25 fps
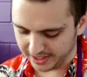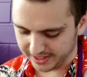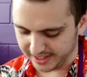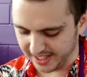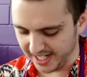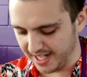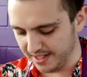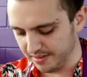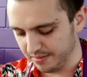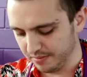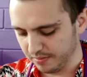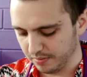
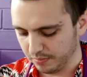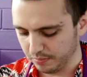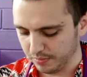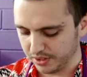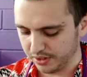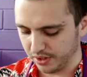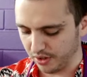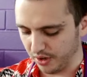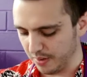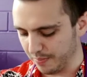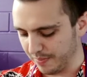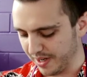again, with
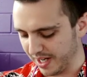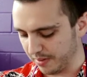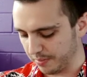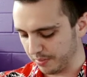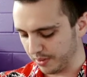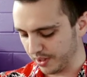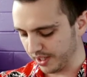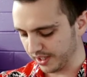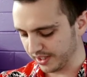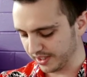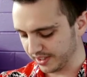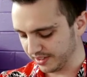homemade
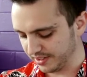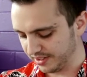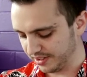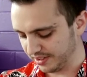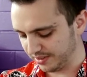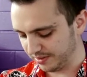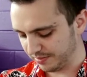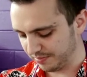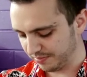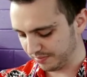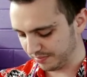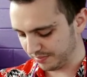
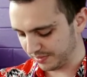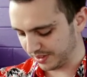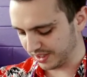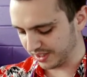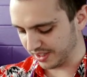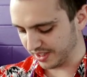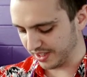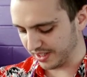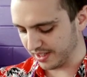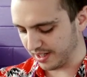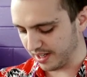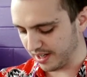burgers, you
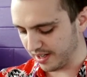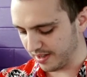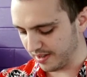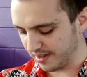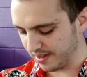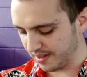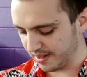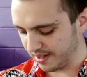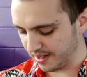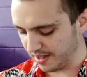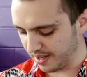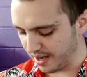know,
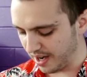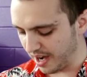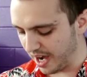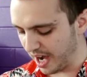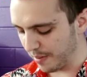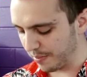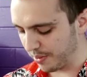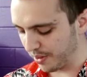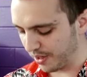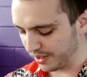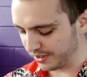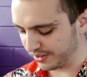I
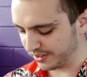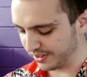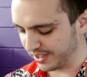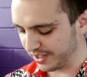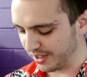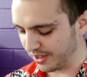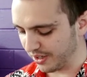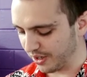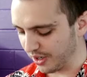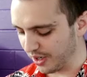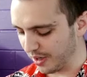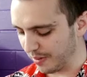personally at
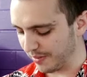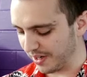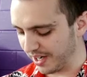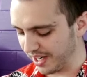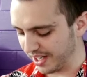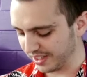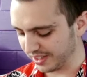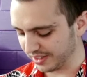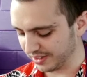home aren't